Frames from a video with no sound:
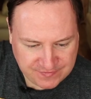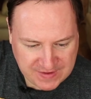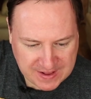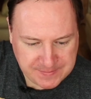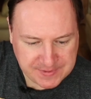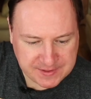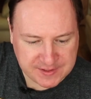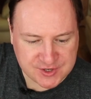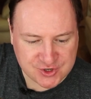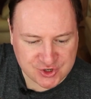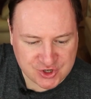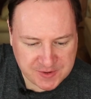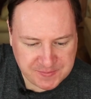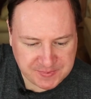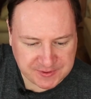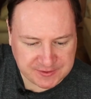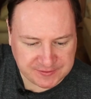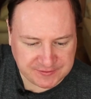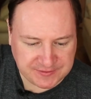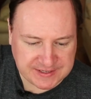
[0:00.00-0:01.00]
fabulous
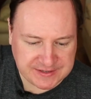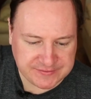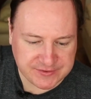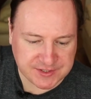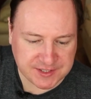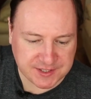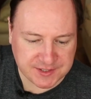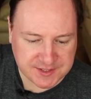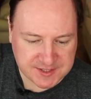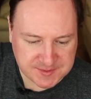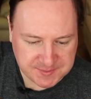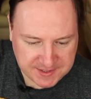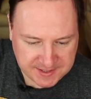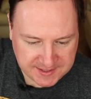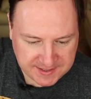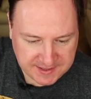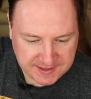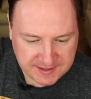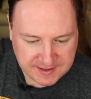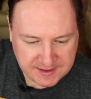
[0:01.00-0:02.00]
tropical flavors on
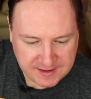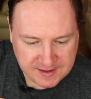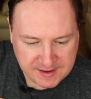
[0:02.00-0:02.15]
display.